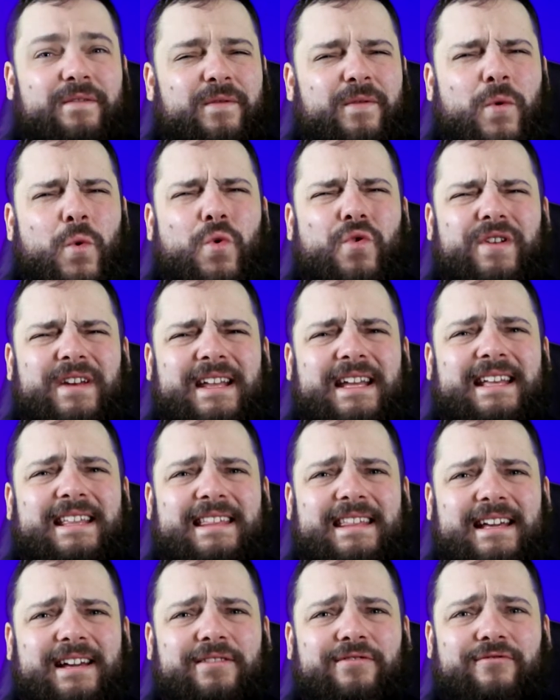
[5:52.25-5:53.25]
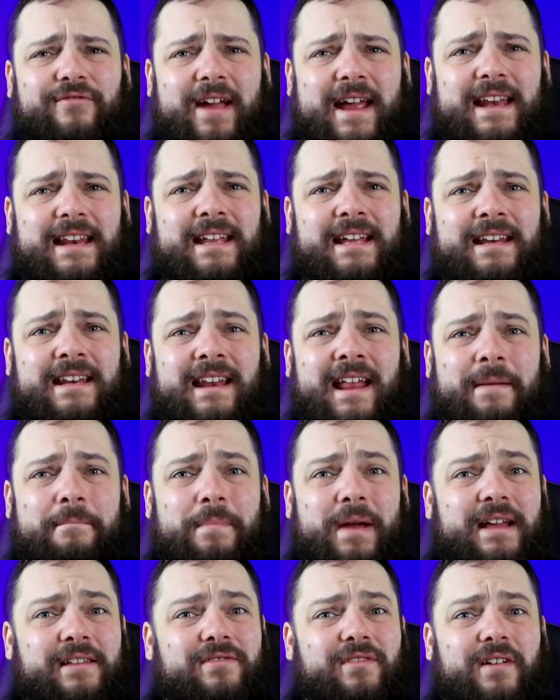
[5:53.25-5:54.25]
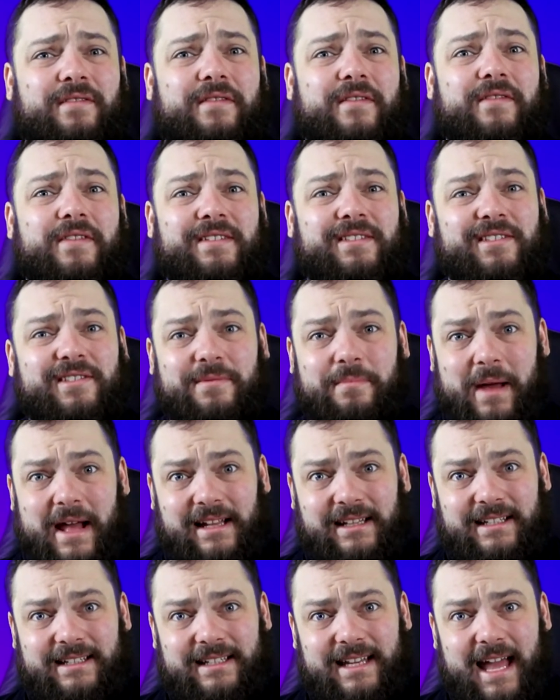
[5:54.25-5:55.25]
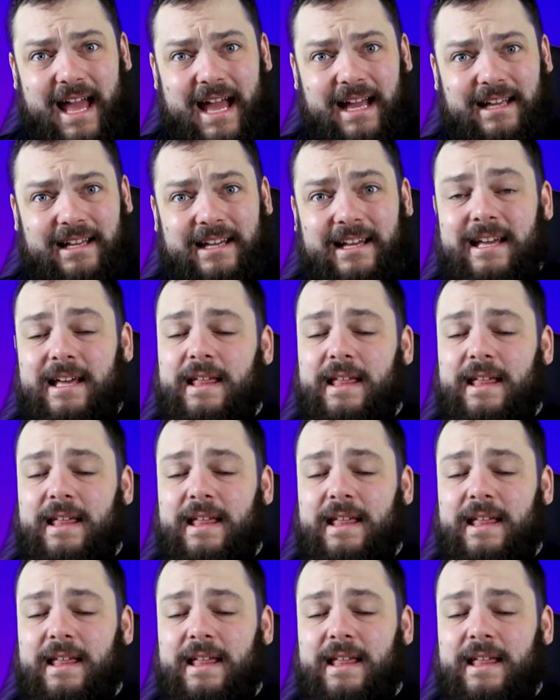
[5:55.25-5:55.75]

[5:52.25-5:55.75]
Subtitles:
4d6 radiant based off of a spell attack?